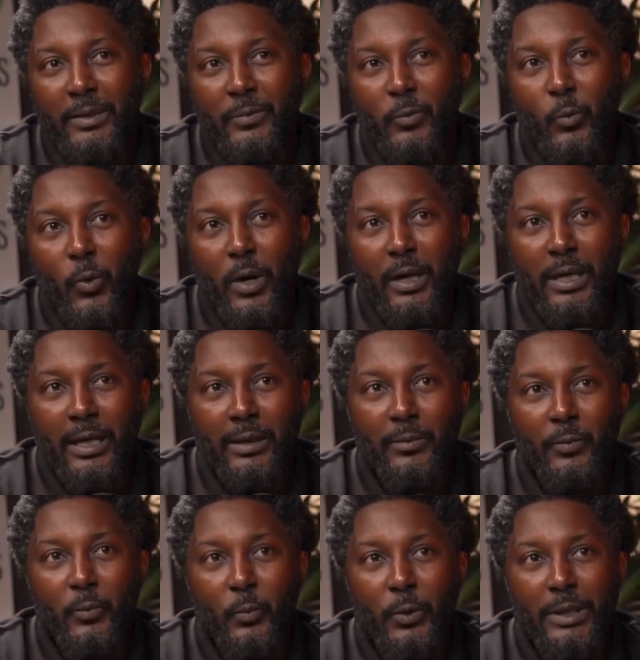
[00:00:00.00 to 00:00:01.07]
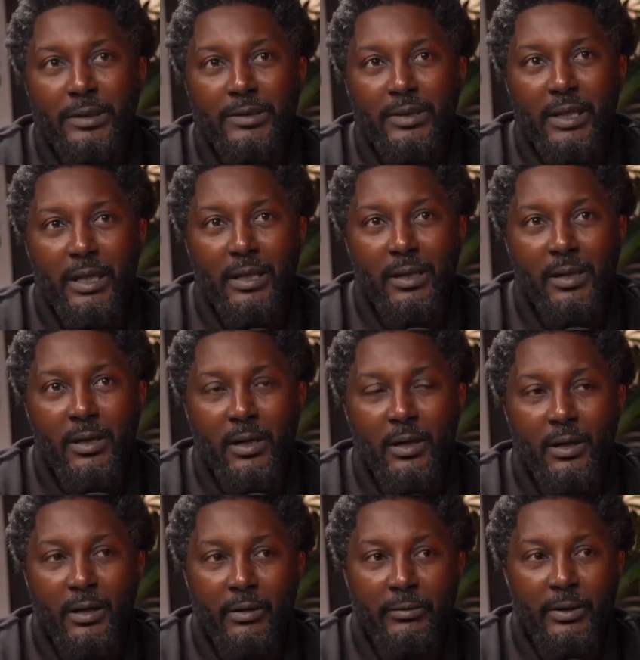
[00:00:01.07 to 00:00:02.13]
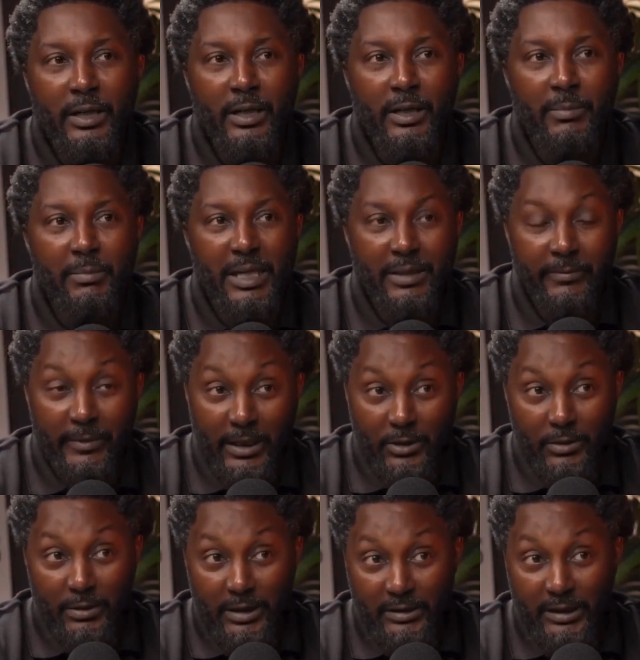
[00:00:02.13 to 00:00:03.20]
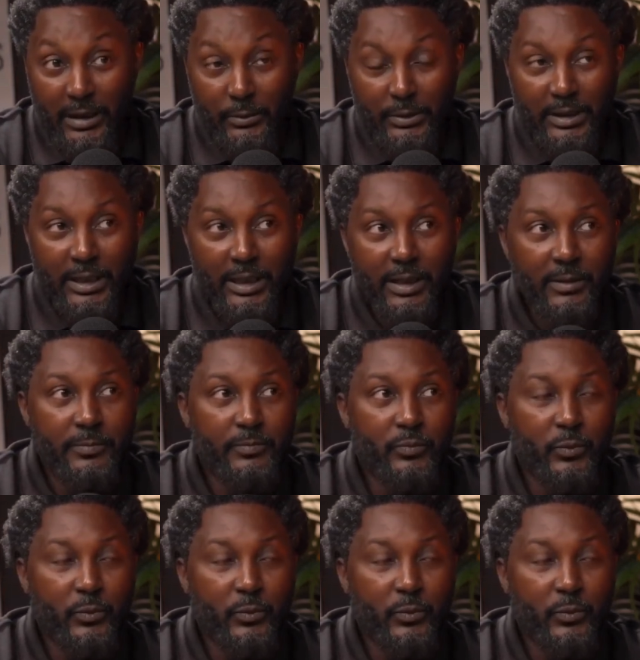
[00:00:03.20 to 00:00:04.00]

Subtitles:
been working with a lot of manufacturers out there.